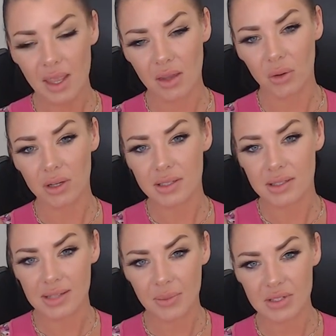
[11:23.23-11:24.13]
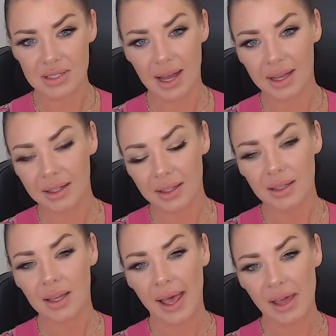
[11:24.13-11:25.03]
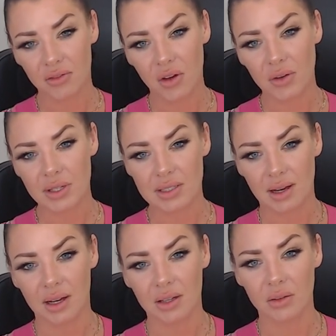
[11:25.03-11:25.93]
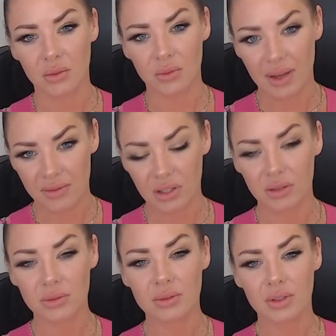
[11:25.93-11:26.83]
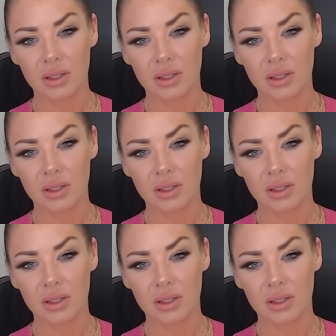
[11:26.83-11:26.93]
in order to step aside and focus on revenue